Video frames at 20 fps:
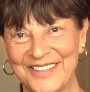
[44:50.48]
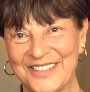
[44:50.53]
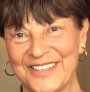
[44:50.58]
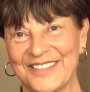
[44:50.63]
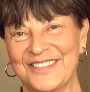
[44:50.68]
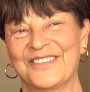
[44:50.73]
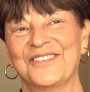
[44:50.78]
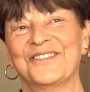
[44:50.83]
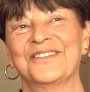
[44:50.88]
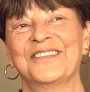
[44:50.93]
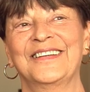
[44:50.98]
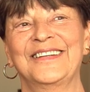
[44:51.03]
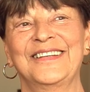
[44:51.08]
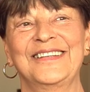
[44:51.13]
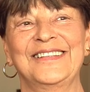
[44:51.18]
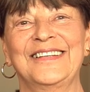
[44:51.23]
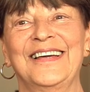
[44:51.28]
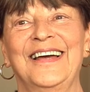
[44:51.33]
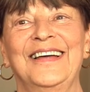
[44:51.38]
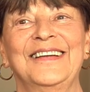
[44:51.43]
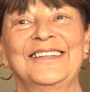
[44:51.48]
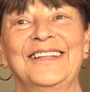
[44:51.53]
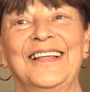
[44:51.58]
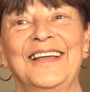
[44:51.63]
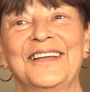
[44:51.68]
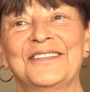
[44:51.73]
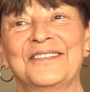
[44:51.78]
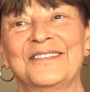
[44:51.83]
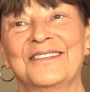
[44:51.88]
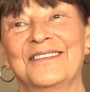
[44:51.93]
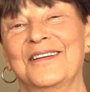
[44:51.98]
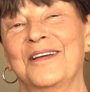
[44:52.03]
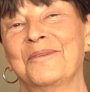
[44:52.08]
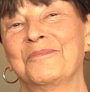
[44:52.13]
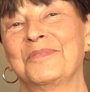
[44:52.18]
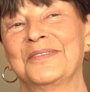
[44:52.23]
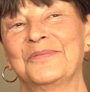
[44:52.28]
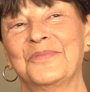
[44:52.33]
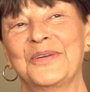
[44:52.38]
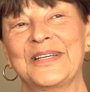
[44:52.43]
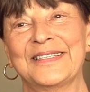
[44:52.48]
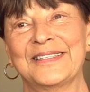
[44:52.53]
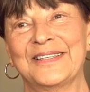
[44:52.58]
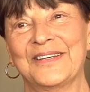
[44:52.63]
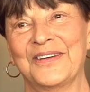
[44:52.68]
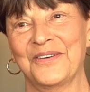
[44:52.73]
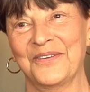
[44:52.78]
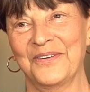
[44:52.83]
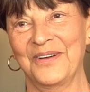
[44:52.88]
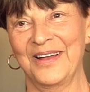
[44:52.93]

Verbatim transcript: I just heard that he died last couple of weeks ago.